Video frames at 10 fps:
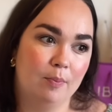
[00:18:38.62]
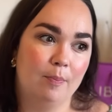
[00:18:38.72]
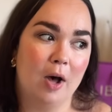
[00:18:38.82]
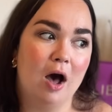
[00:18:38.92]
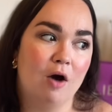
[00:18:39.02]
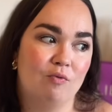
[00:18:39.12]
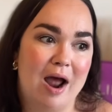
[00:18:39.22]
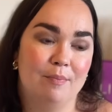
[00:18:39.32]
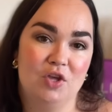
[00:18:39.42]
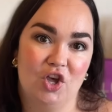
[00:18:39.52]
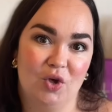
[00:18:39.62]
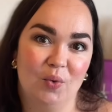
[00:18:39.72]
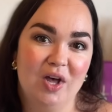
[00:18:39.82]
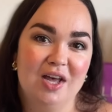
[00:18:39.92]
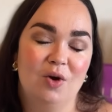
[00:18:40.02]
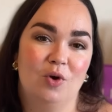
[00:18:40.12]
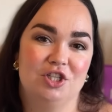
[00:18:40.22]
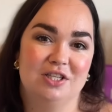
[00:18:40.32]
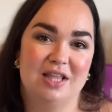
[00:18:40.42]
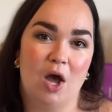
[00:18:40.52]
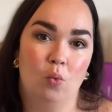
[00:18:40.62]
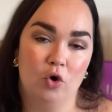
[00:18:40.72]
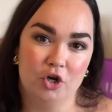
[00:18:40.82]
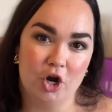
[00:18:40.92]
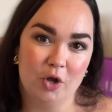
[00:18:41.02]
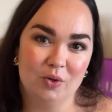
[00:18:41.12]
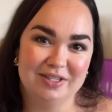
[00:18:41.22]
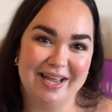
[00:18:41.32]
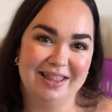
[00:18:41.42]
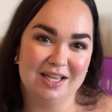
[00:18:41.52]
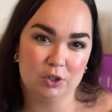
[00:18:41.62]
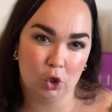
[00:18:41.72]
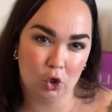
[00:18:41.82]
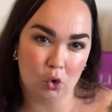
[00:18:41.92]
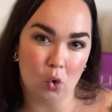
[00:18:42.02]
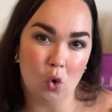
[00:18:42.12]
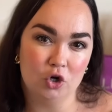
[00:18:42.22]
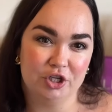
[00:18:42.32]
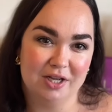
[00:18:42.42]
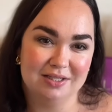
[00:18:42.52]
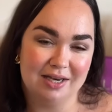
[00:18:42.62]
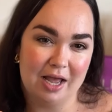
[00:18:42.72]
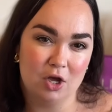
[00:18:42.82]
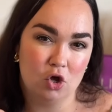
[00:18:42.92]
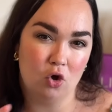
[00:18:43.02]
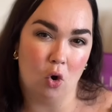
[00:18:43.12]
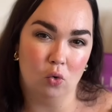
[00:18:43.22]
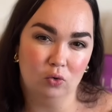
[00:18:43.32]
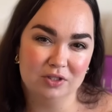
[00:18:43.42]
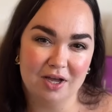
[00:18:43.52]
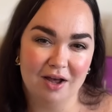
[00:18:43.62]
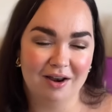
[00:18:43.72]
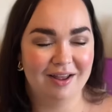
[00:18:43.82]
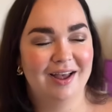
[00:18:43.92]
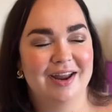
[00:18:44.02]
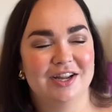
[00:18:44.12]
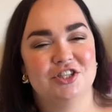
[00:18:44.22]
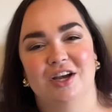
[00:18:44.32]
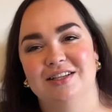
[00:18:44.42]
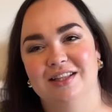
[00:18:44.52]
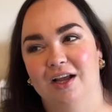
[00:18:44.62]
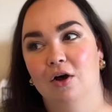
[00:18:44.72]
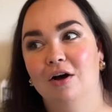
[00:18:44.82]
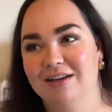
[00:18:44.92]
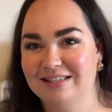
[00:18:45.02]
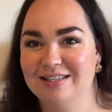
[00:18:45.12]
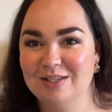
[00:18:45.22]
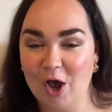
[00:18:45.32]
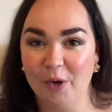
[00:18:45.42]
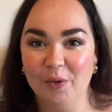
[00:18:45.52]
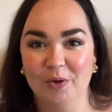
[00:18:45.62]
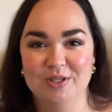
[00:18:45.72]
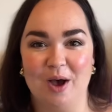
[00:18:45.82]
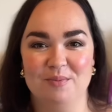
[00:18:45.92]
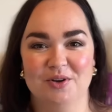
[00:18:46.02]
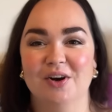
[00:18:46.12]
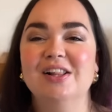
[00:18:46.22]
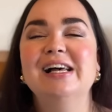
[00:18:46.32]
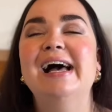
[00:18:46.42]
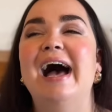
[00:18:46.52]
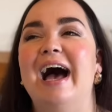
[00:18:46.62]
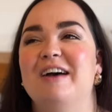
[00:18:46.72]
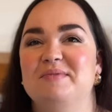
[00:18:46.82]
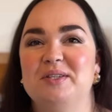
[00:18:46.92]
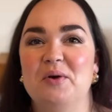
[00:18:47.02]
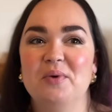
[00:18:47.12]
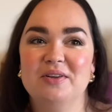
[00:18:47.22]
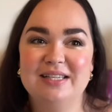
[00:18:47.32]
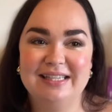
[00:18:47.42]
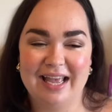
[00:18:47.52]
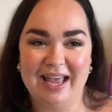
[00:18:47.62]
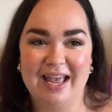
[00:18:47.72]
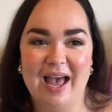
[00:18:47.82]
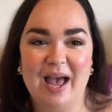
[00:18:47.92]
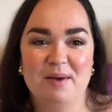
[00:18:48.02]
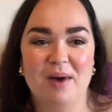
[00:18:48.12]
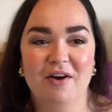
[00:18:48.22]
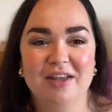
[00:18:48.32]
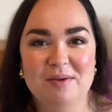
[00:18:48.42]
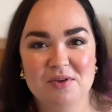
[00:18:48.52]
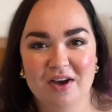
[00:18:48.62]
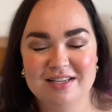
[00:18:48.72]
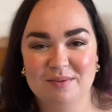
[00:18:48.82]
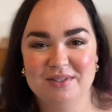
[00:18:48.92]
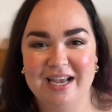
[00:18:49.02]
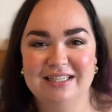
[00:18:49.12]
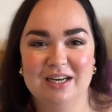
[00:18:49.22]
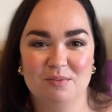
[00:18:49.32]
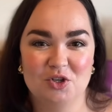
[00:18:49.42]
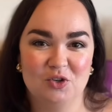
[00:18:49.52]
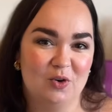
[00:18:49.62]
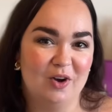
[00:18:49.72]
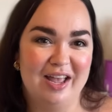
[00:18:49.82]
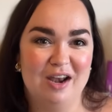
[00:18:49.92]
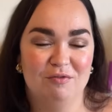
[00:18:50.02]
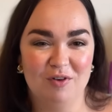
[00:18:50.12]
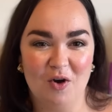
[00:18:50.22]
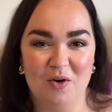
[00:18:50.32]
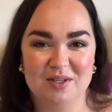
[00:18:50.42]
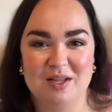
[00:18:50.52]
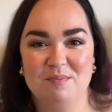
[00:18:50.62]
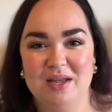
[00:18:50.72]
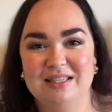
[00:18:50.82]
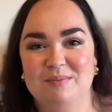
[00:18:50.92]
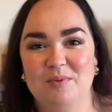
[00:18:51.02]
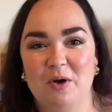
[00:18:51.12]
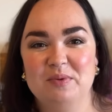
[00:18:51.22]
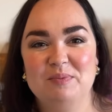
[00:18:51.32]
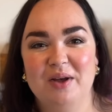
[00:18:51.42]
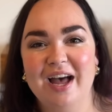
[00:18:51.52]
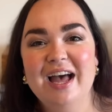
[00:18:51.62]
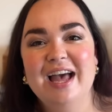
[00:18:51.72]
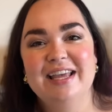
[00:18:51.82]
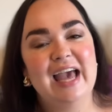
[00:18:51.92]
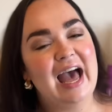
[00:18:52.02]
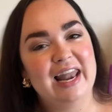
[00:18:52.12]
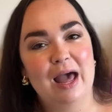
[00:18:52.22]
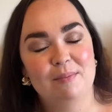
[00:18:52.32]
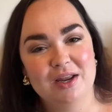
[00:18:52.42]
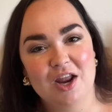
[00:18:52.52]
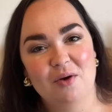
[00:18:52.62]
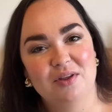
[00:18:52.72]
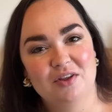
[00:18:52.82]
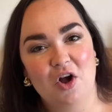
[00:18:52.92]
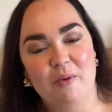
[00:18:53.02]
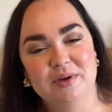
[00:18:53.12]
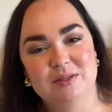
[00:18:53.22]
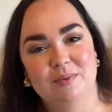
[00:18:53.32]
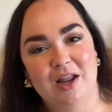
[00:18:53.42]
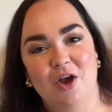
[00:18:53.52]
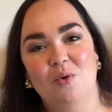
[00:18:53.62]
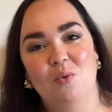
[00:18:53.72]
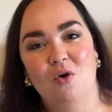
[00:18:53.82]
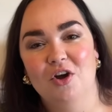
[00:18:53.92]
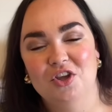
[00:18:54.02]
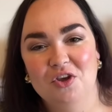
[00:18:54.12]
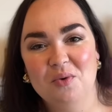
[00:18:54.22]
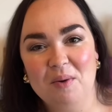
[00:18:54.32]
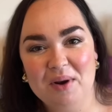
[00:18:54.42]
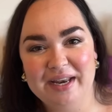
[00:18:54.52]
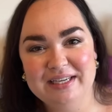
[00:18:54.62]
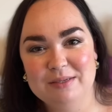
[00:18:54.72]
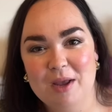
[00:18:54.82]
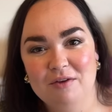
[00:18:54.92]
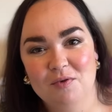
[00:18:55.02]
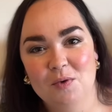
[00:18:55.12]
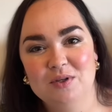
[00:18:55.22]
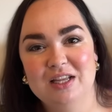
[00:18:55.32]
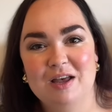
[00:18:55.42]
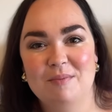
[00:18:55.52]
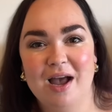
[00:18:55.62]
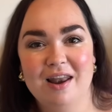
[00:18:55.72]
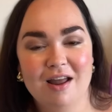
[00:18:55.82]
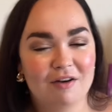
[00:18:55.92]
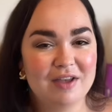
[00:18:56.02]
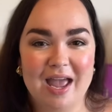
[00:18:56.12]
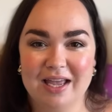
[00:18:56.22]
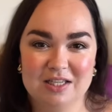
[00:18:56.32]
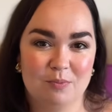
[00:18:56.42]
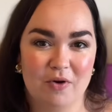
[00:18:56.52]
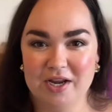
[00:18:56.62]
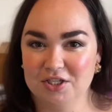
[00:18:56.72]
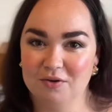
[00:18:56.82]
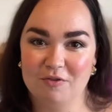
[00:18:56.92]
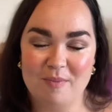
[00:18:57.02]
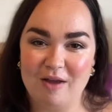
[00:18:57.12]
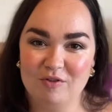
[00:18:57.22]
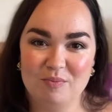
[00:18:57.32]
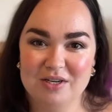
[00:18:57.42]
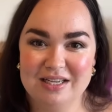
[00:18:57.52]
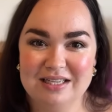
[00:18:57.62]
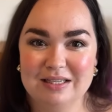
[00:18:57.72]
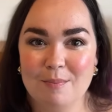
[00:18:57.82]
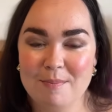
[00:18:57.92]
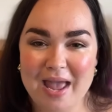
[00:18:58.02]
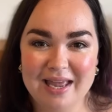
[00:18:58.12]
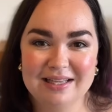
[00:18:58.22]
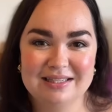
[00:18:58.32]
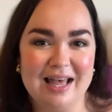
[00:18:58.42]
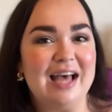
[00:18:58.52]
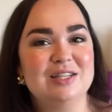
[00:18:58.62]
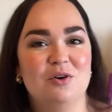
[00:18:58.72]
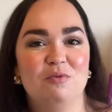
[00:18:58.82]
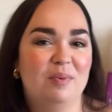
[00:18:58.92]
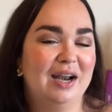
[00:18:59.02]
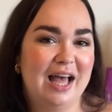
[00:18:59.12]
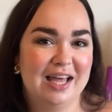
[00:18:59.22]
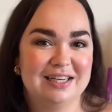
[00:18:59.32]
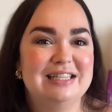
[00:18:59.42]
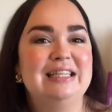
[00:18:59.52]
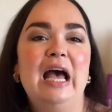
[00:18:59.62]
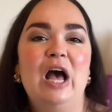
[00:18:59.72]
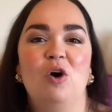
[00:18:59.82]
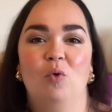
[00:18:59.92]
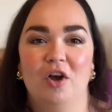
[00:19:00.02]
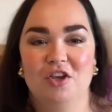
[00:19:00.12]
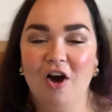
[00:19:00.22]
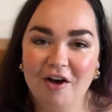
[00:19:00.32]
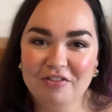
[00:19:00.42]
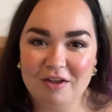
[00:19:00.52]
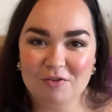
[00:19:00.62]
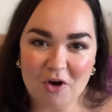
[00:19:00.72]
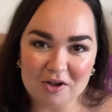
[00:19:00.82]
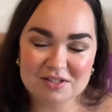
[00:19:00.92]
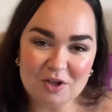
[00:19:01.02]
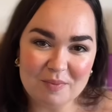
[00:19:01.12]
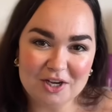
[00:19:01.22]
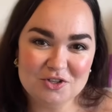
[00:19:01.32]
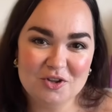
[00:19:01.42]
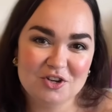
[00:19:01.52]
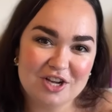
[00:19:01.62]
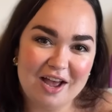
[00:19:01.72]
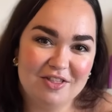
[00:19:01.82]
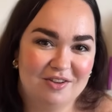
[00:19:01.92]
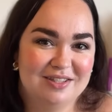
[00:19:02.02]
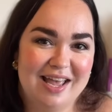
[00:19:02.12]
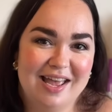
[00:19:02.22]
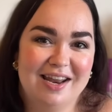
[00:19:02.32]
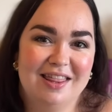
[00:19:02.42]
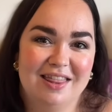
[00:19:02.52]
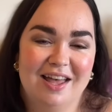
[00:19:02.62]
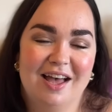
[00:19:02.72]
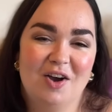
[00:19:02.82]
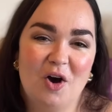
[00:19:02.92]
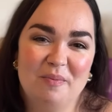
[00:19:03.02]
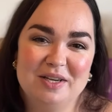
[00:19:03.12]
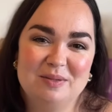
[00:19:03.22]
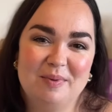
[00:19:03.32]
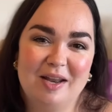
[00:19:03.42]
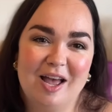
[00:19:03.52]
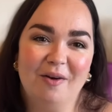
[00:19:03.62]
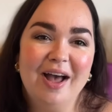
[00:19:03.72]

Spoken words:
Bar Ram U, which is their wood note in this gorgeous like gold colour, and I just think, oh, it's so autumnal. So we'll see. I'll keep you guys updated, I'm sure, in vlogs and bits and bobs. But yeah, let me know in the comments below what you are planning to make for autumn. I love getting inspiration from everybody's makes, their sort of plans, what yarn they've got, so make sure you share those in the comments below.